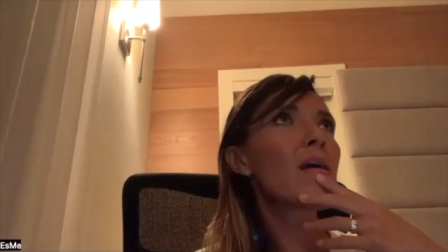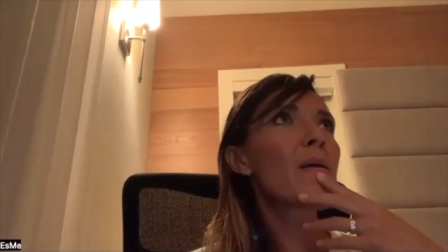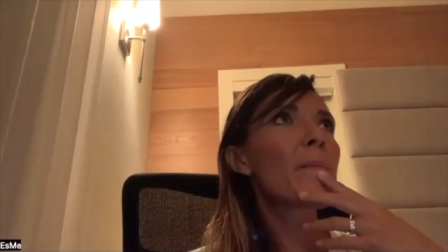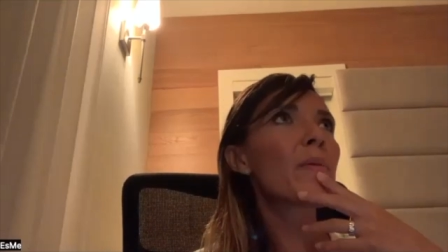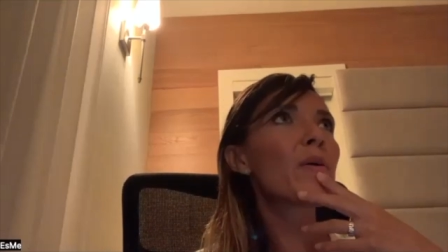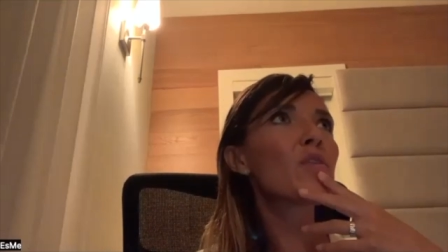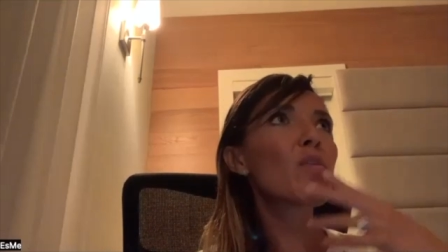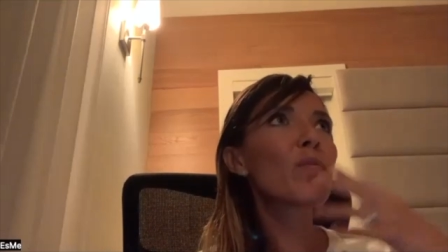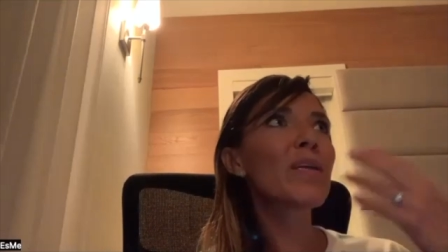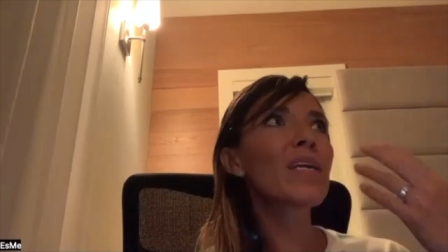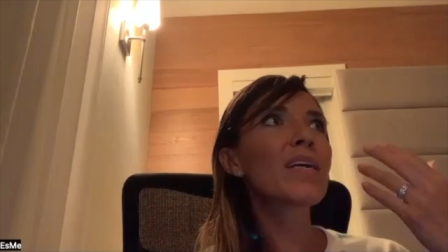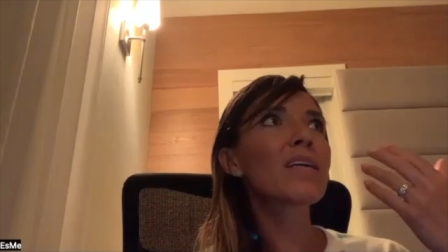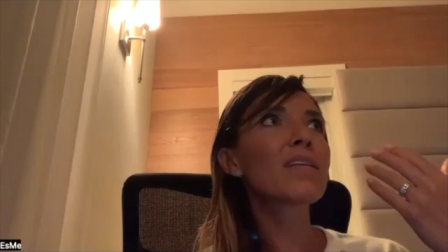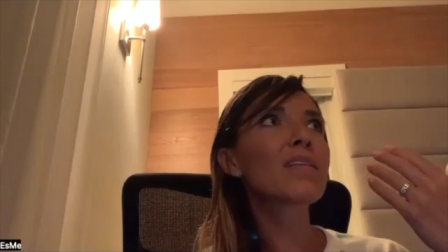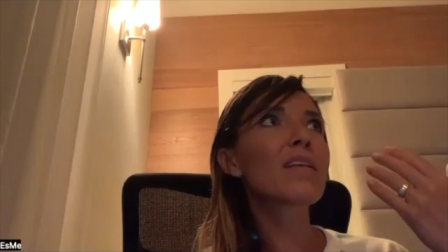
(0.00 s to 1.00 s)
but
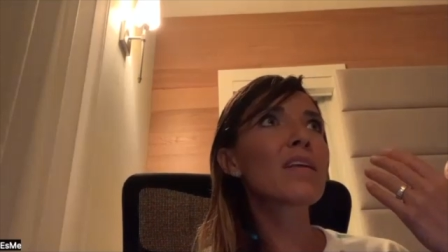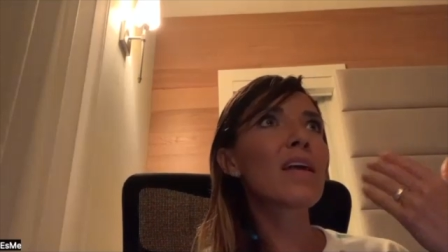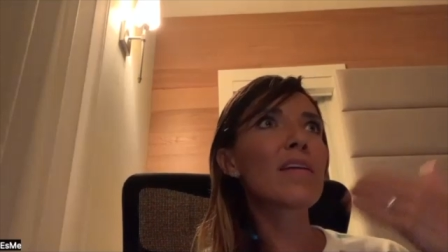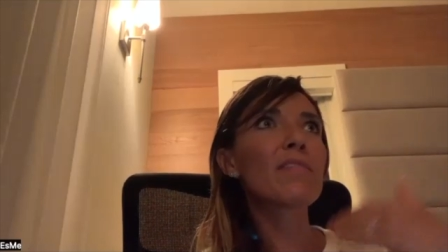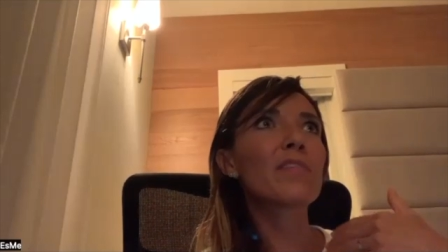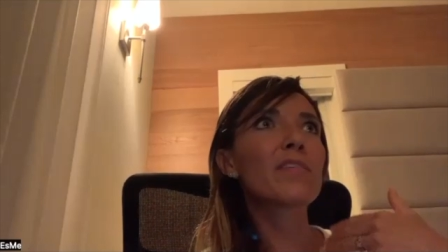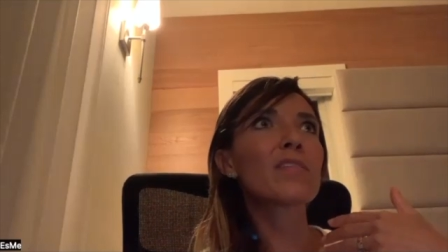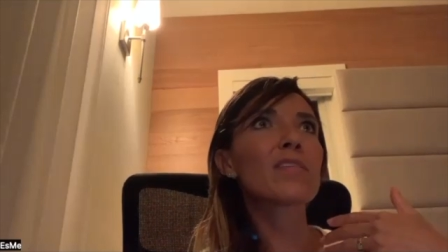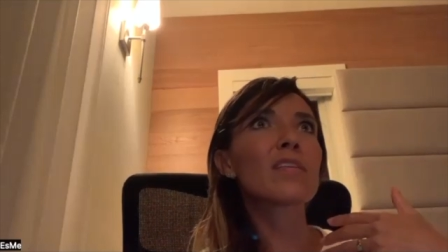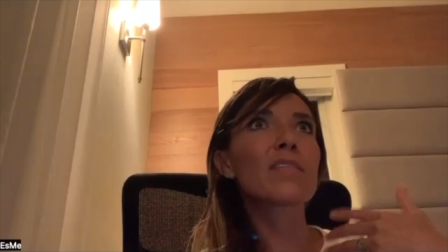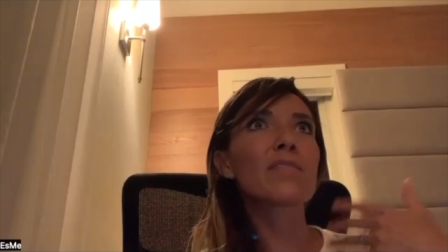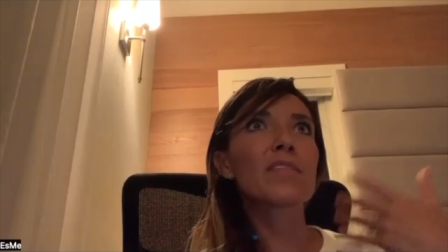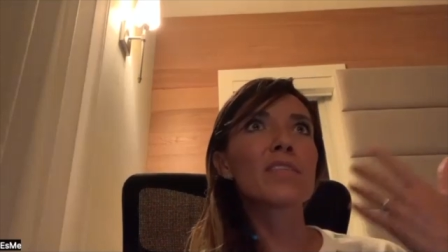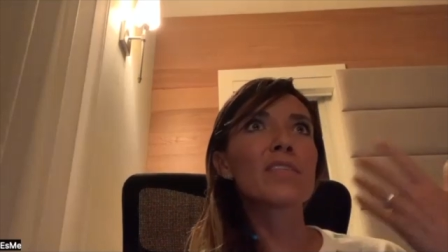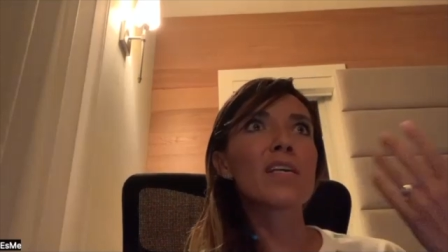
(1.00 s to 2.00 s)
nobody ever
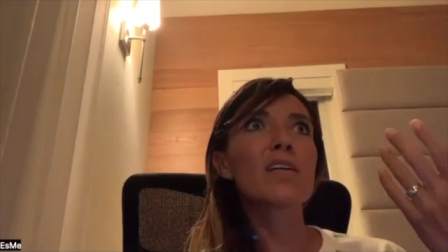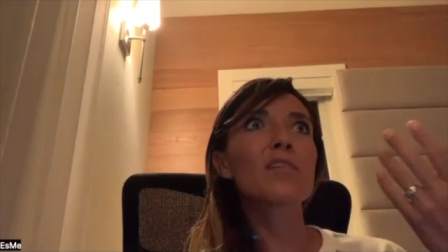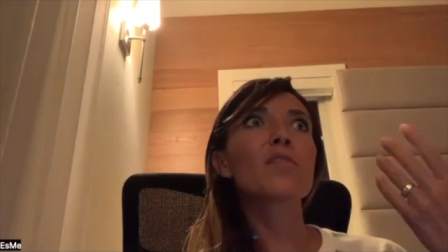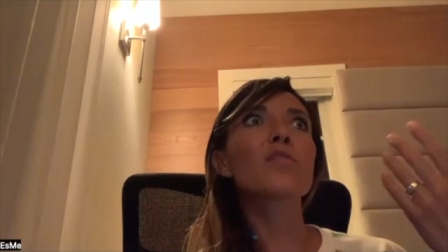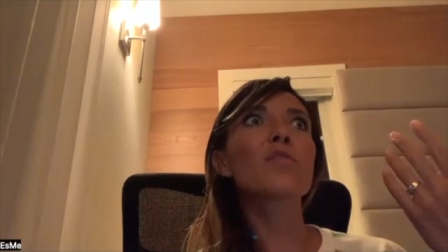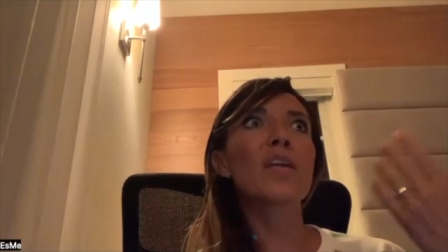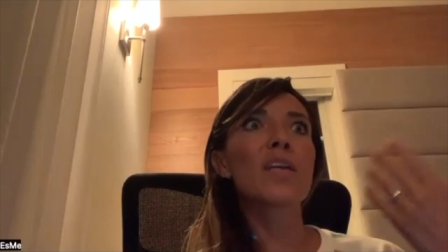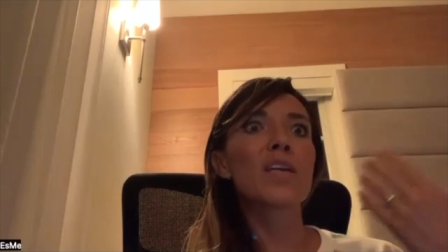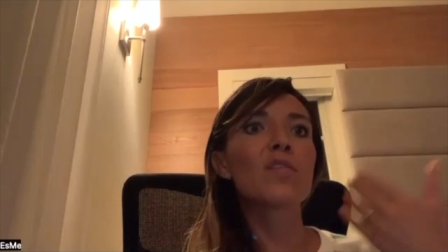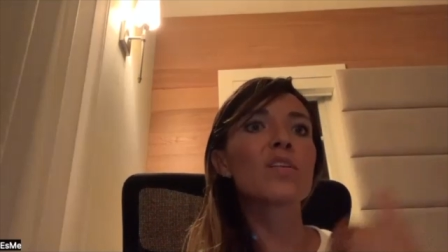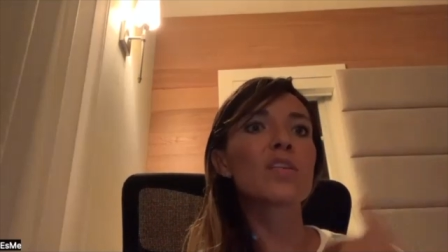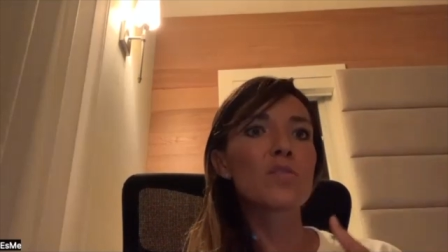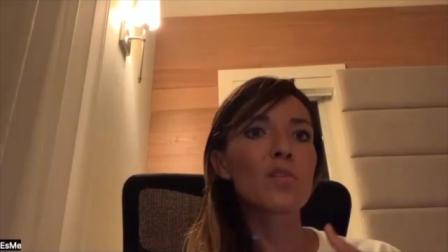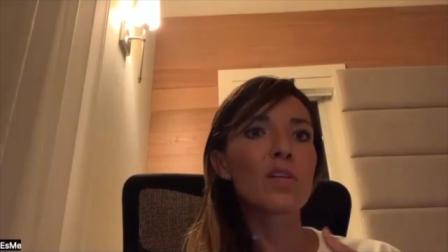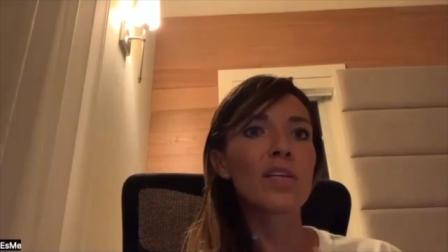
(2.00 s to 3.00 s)
even tell you hey, you
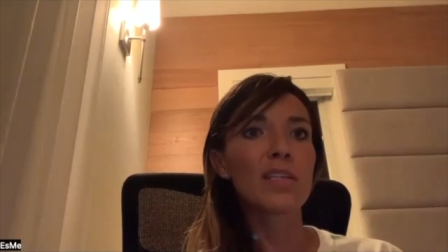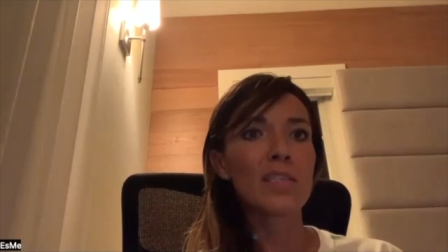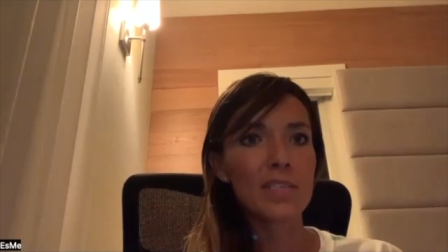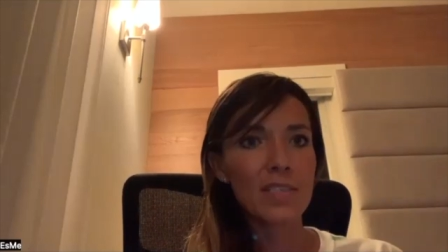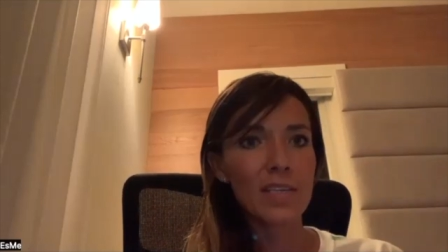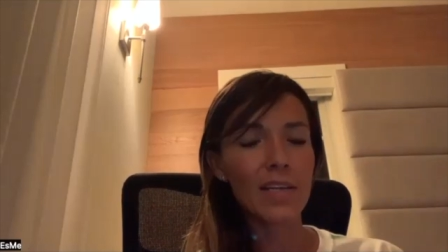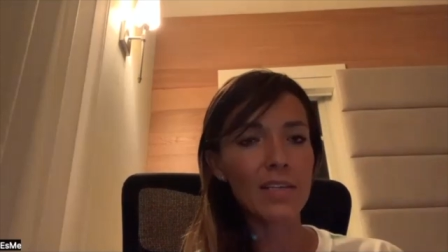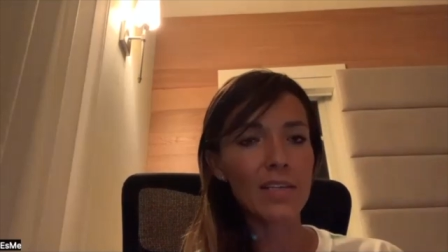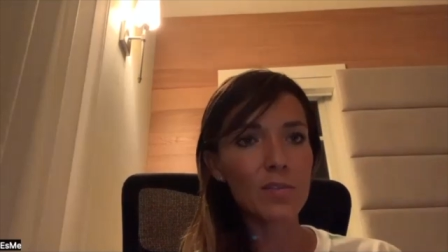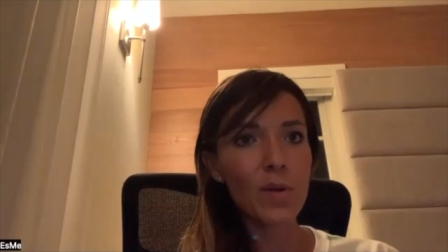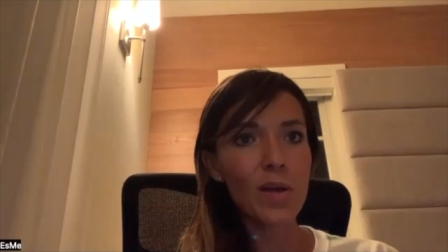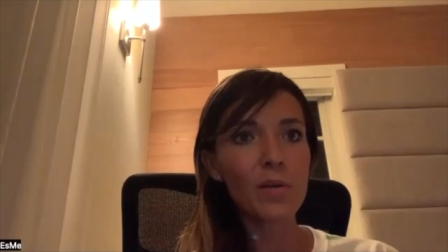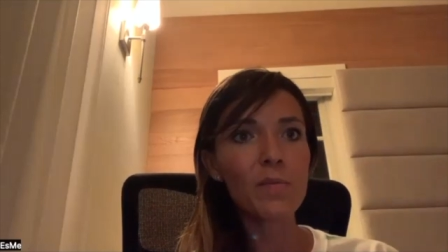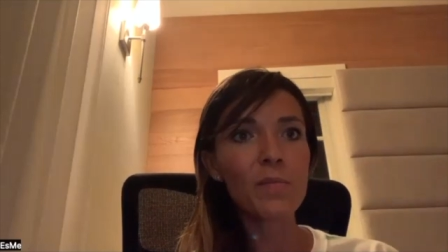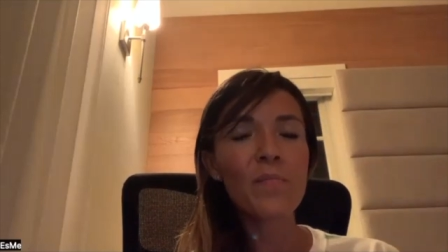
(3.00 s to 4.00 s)
need to clean inside as
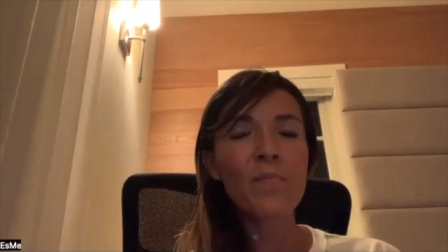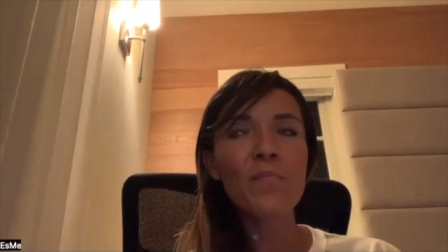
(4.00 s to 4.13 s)
well.